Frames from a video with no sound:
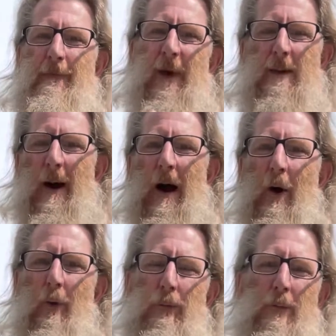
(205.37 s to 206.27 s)

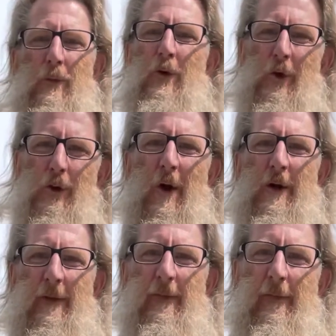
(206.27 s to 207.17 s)
female, not
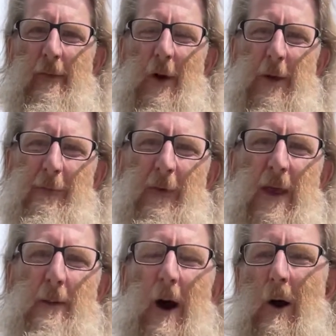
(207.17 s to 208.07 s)
necessarily
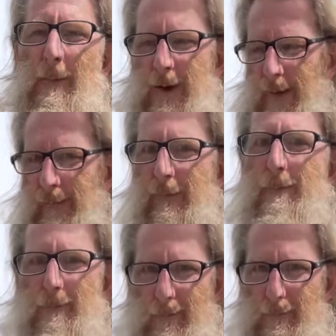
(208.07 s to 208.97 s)
female, but it's
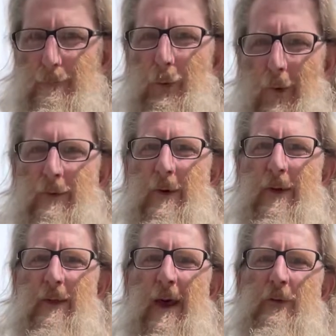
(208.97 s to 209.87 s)
pointed in that